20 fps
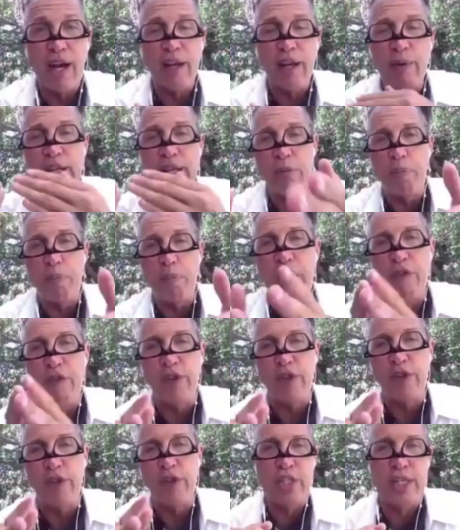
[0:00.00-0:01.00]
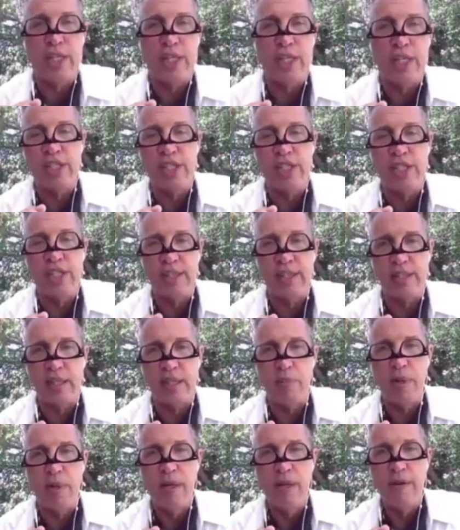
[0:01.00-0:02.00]
lottery to pay for the education
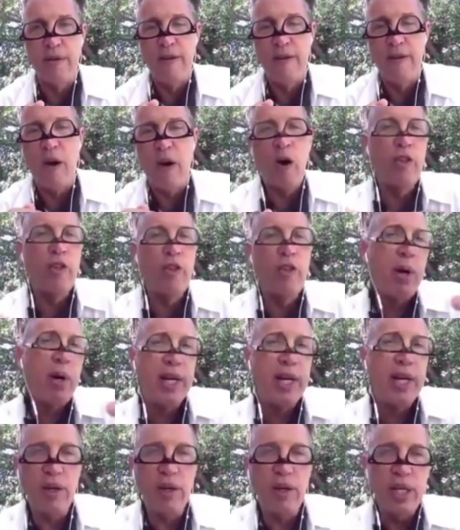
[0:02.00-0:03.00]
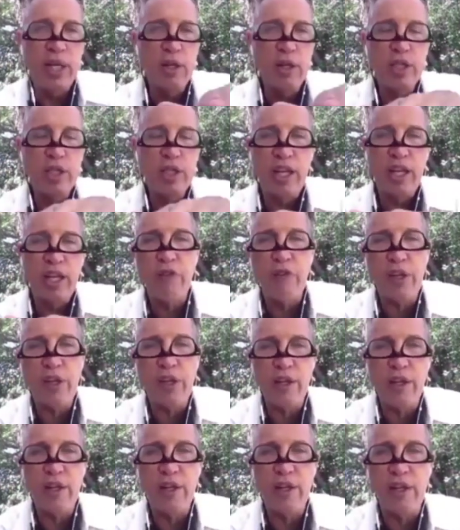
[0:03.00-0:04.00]
system. All the money that we used to give
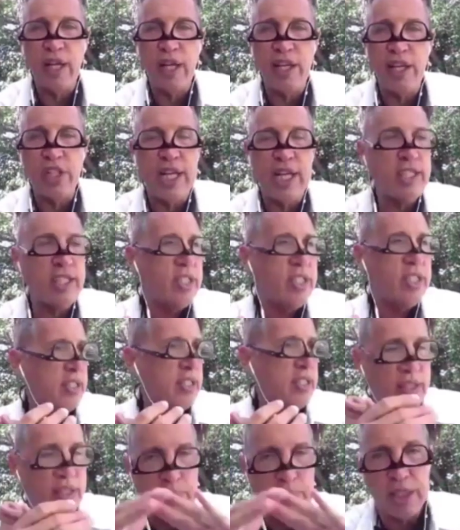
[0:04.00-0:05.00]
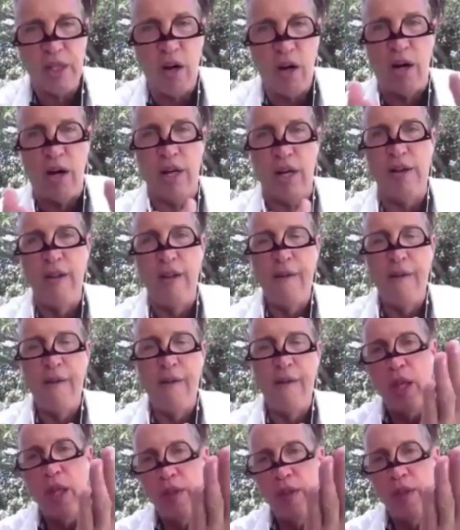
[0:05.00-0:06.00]
to education system is gone.
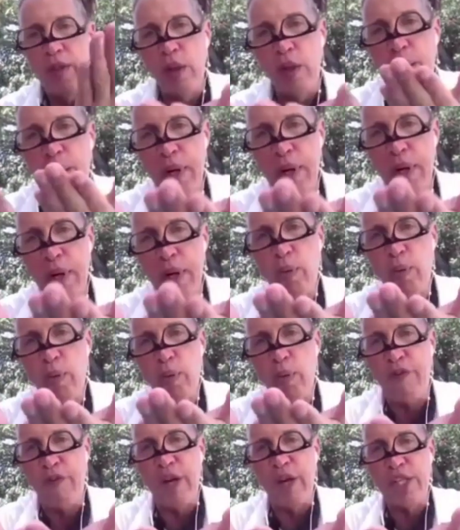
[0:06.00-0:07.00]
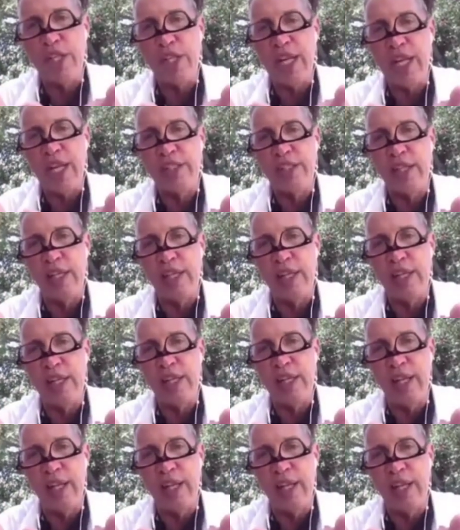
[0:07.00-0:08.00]
The only money we get for education
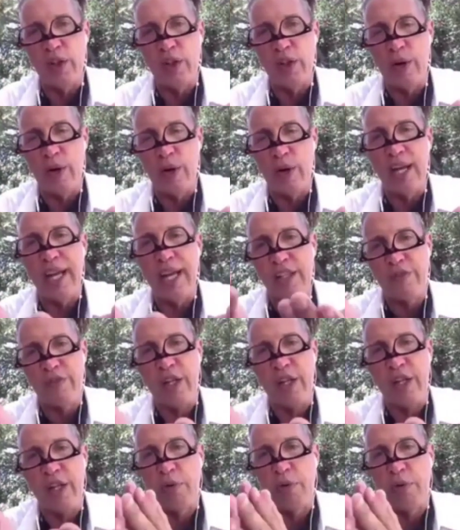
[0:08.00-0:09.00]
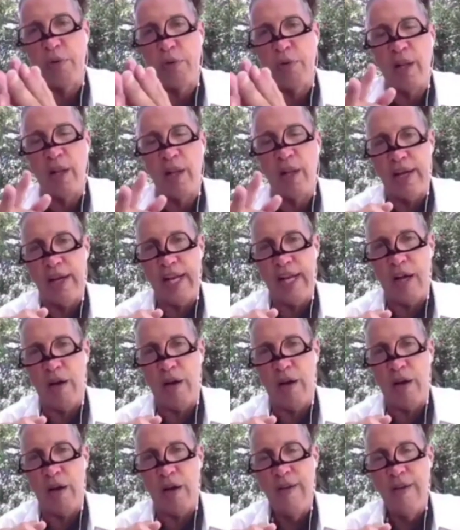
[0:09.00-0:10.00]
in Florida comes from the lottery
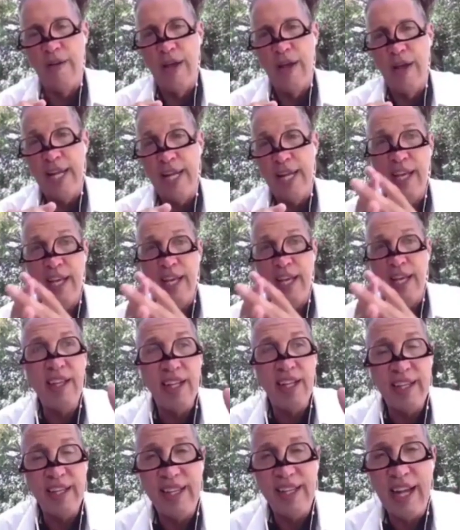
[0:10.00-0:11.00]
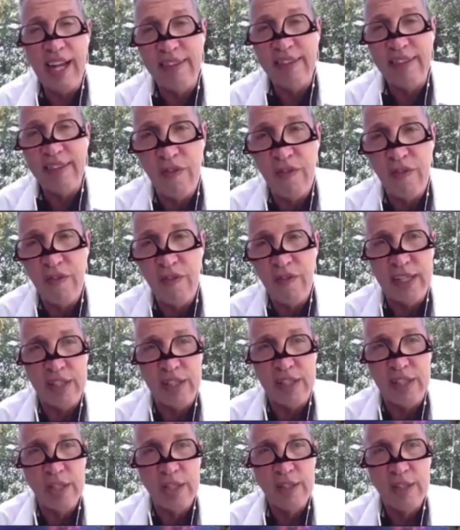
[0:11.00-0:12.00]
now. And they think that that's an
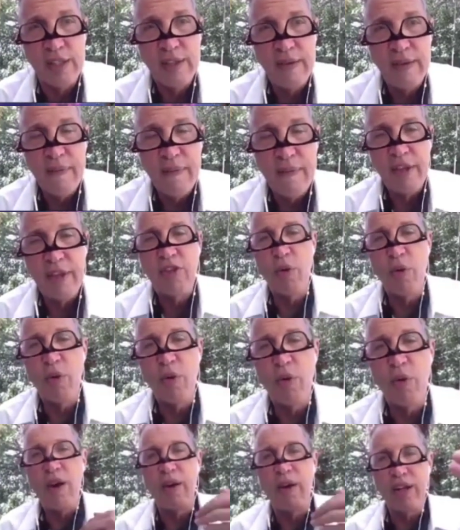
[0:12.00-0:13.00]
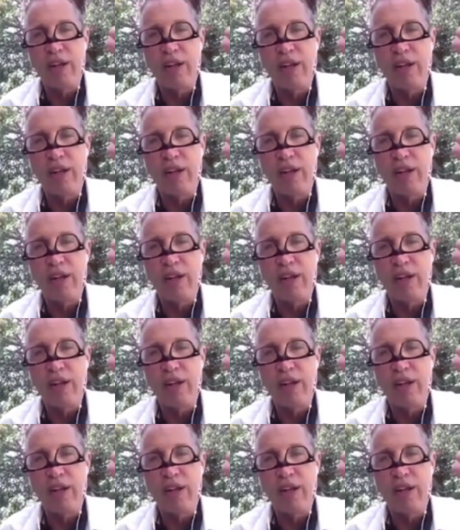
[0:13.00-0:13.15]
advantage. And so I